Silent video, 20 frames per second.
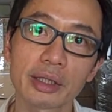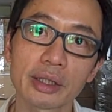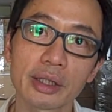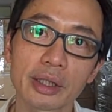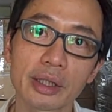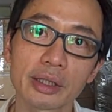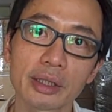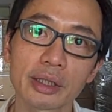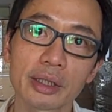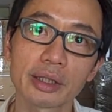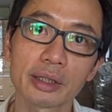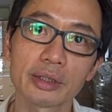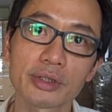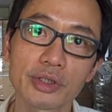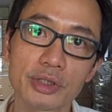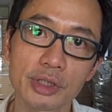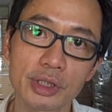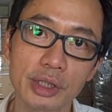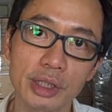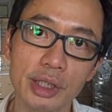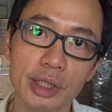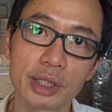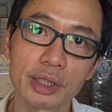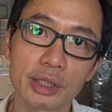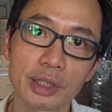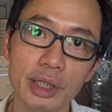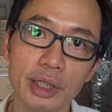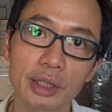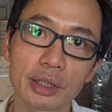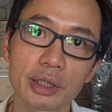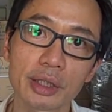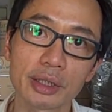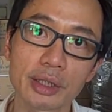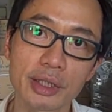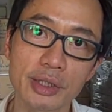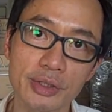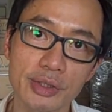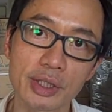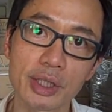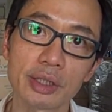and then
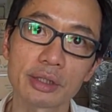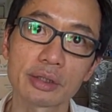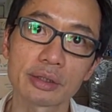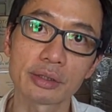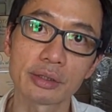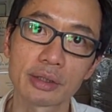he said